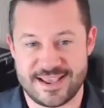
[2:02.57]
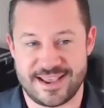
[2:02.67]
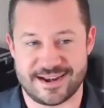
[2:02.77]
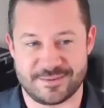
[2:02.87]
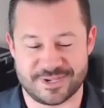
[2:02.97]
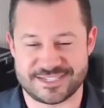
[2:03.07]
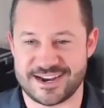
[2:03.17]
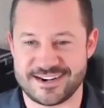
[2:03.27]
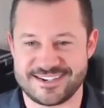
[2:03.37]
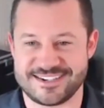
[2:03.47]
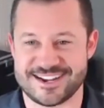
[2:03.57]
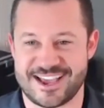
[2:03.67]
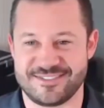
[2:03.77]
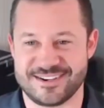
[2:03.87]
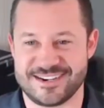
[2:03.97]
And I'm excited to
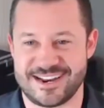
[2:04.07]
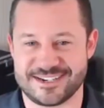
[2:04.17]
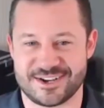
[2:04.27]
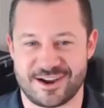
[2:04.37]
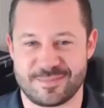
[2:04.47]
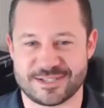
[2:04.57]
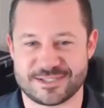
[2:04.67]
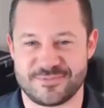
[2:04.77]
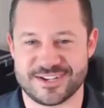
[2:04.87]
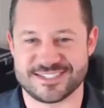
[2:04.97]
dive in today and talk about some